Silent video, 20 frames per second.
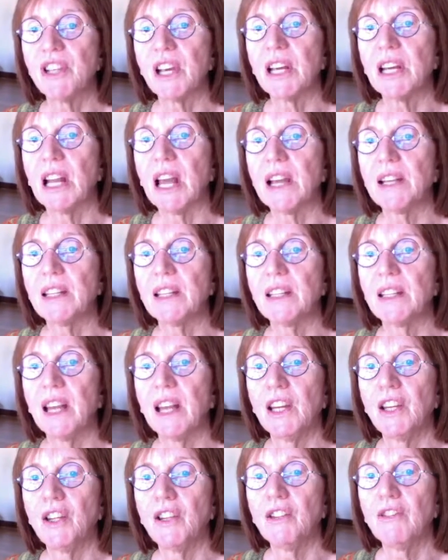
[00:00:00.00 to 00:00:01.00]
I'd like to
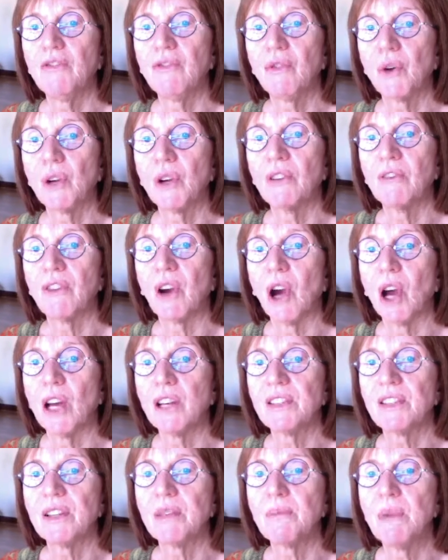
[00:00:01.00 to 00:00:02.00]
thank you for your
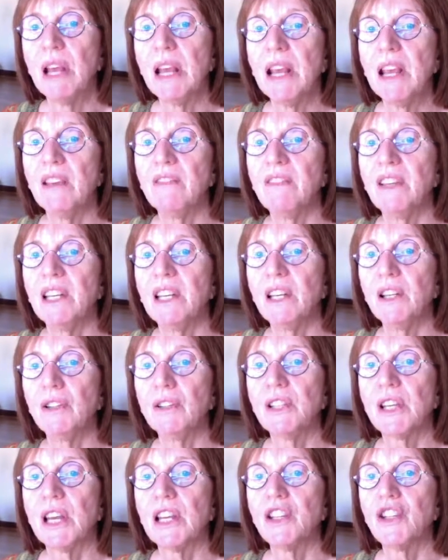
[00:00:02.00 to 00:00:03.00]
awesome
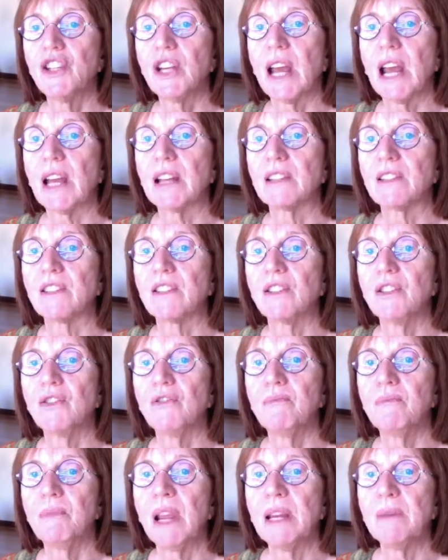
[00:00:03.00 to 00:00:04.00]
videos and chats.
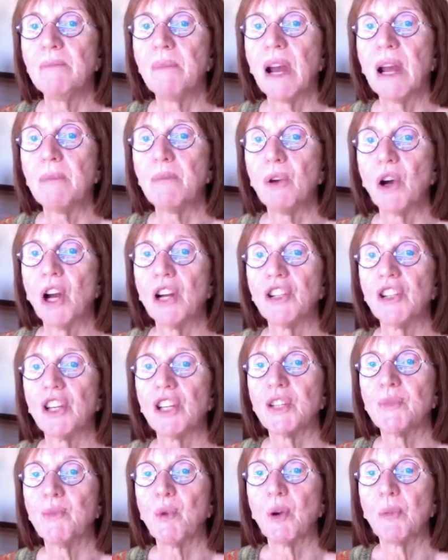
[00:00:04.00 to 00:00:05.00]
You've made my
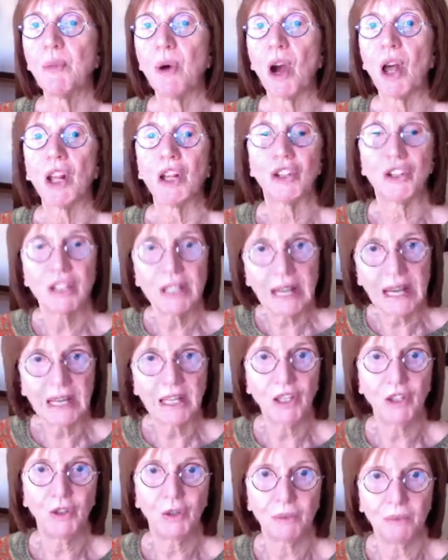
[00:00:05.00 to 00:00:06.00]
projects more polished.
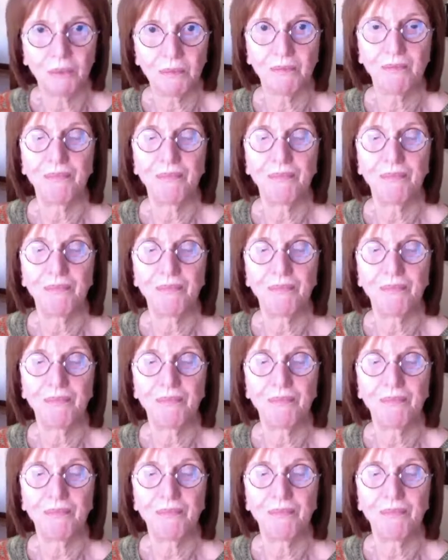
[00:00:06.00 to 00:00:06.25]
Thank you.